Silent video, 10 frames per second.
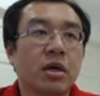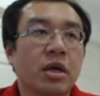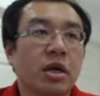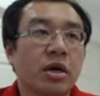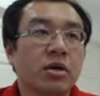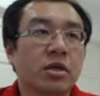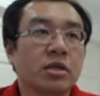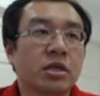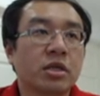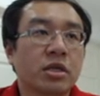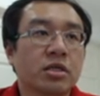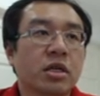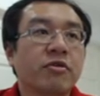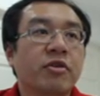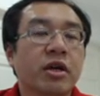and now the c takes
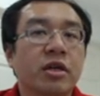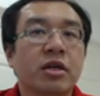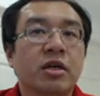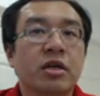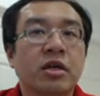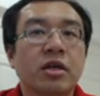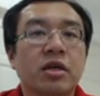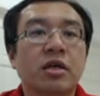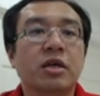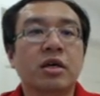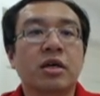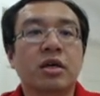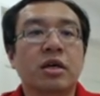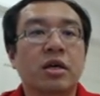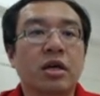d5,
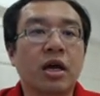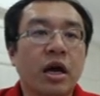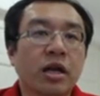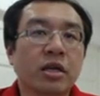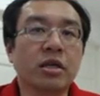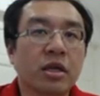and